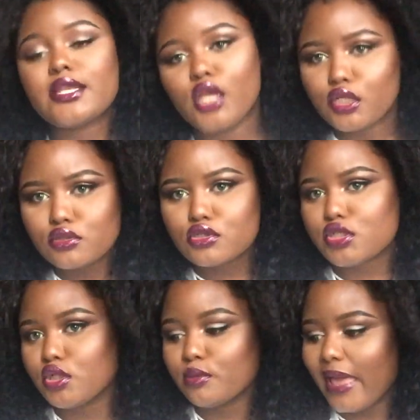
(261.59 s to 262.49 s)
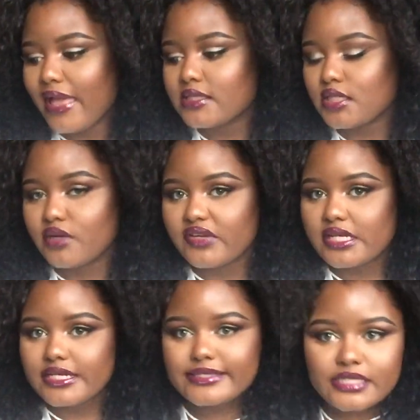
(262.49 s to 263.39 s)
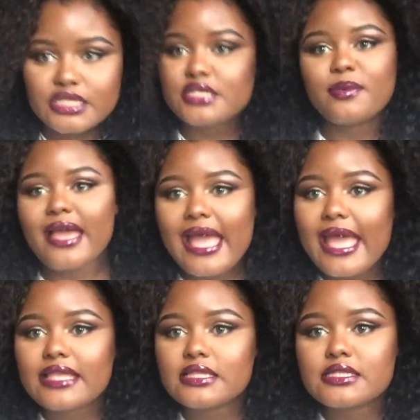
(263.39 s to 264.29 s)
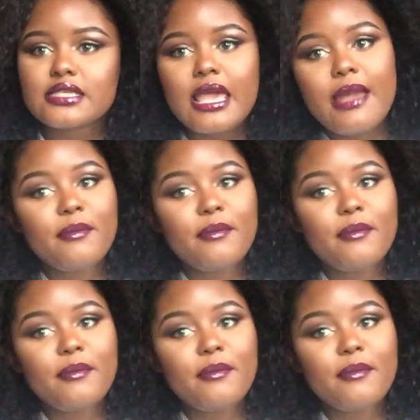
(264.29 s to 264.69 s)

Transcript: I don't do bands. I don't really listen to bands.